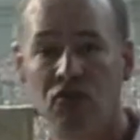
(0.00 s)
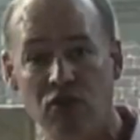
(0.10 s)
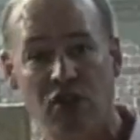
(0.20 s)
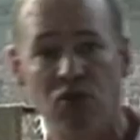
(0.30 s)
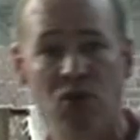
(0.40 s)

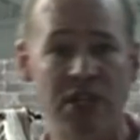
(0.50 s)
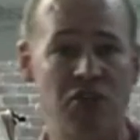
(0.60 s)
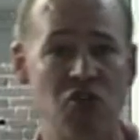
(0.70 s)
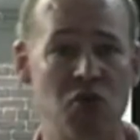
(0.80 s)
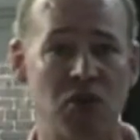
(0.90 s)

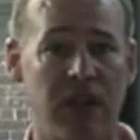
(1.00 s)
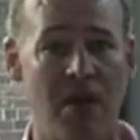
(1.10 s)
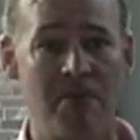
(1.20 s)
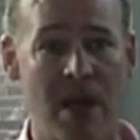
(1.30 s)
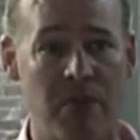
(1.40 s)
recruiting new
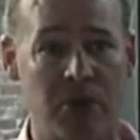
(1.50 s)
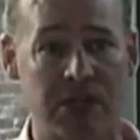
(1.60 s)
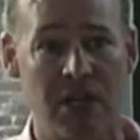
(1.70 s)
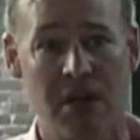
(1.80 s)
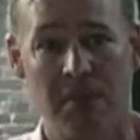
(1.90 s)
club
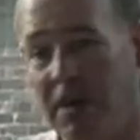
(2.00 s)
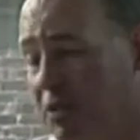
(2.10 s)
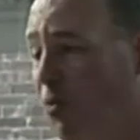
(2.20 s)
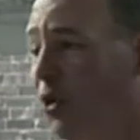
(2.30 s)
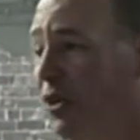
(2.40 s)
members
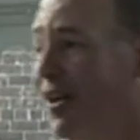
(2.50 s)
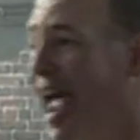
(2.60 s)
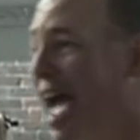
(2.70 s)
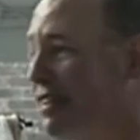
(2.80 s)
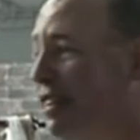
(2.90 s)
based more on their
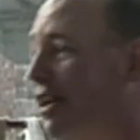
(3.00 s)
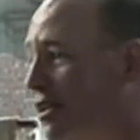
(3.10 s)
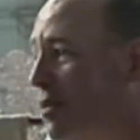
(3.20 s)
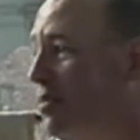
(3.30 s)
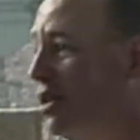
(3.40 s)

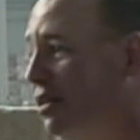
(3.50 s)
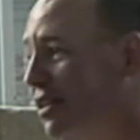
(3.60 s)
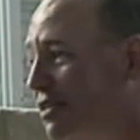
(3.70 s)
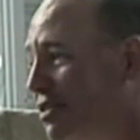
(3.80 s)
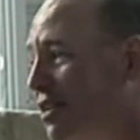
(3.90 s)
athletic
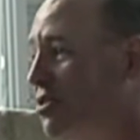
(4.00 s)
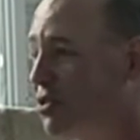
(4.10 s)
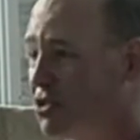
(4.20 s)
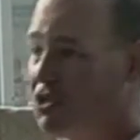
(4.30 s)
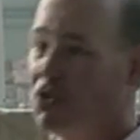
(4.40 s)
ability than
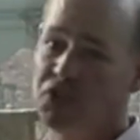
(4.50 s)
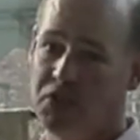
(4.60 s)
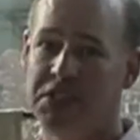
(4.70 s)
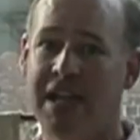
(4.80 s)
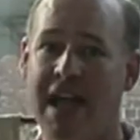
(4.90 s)
their social
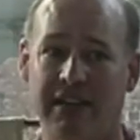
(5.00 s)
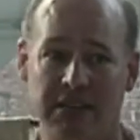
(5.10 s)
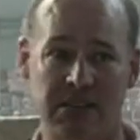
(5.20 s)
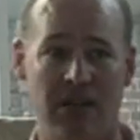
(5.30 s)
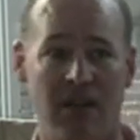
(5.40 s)

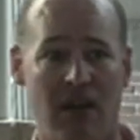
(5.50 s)
status.